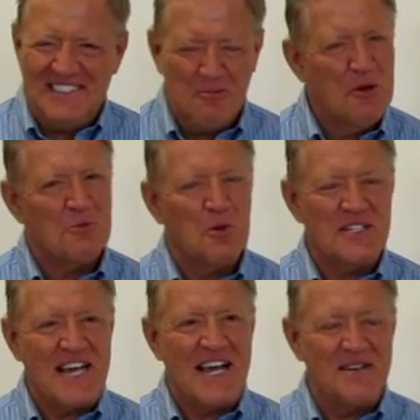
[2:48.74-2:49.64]
what
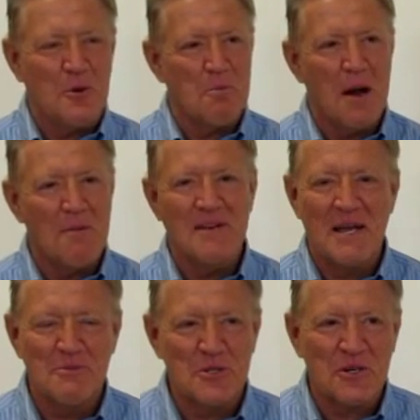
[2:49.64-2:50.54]
dad or mom
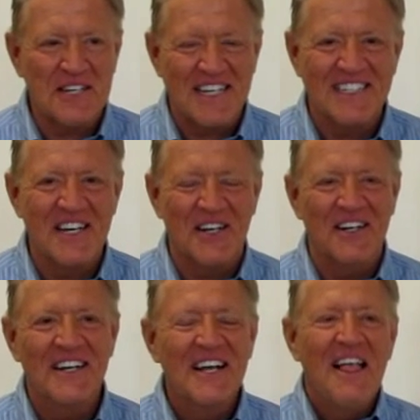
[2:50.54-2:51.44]
names their kid
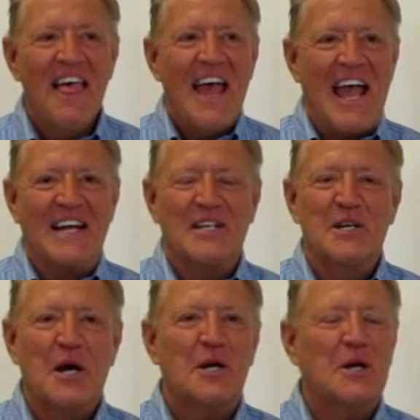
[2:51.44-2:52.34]
Gunnar? And
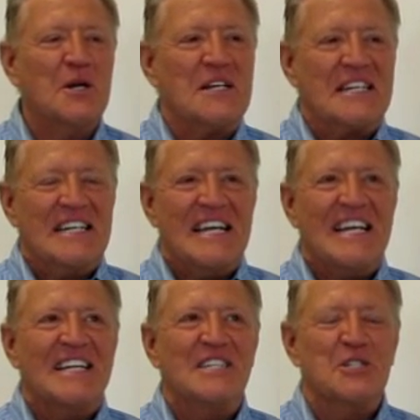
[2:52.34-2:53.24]
Gunnar
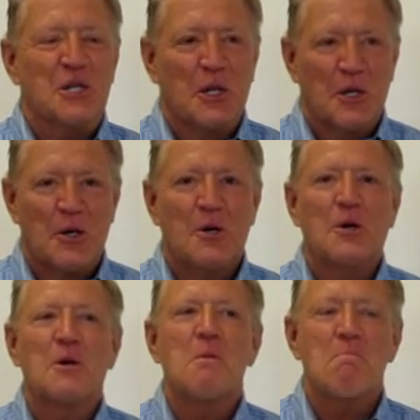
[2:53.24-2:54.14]
needed to
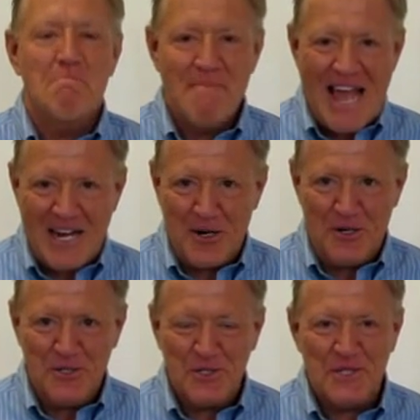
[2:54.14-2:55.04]
learn
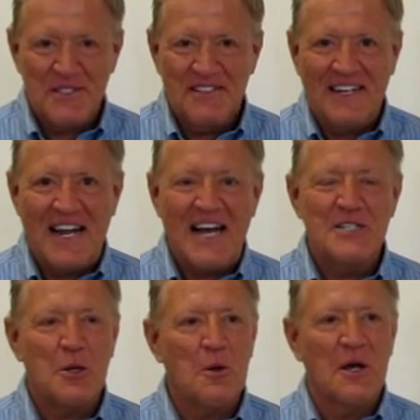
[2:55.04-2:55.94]
manners. And I
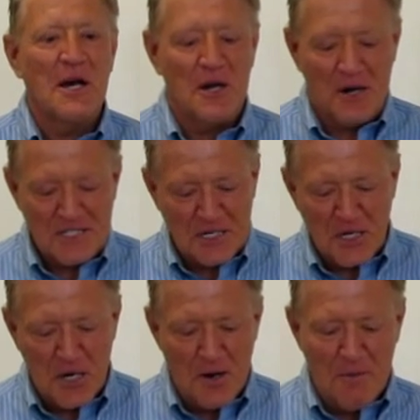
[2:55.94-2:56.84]
told Gunnar, I said,
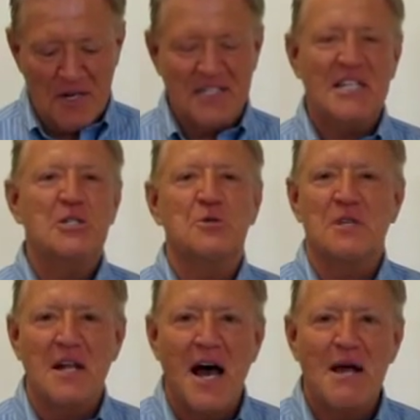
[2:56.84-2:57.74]
Gunnar, I'm going to teach you the
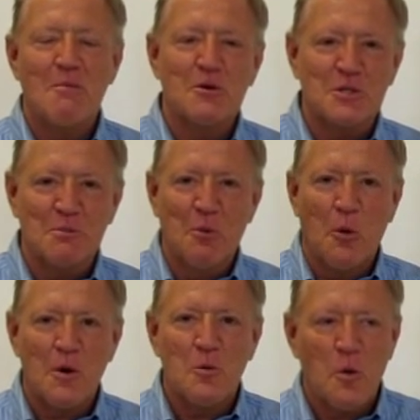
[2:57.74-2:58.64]
9 most
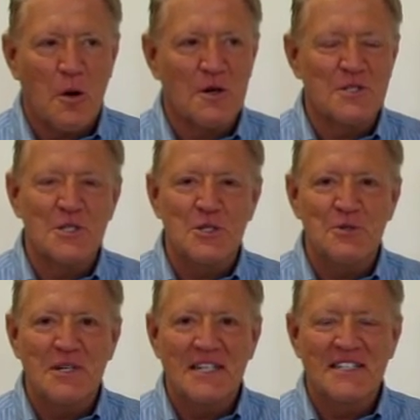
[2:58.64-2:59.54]
important words that you
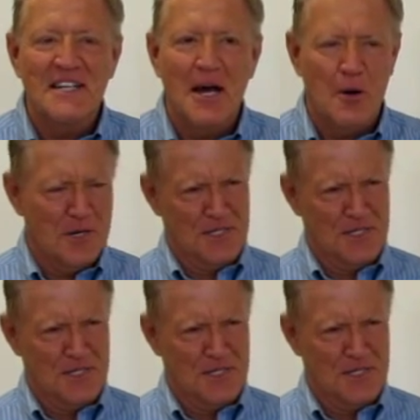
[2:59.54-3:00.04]
need to know. And he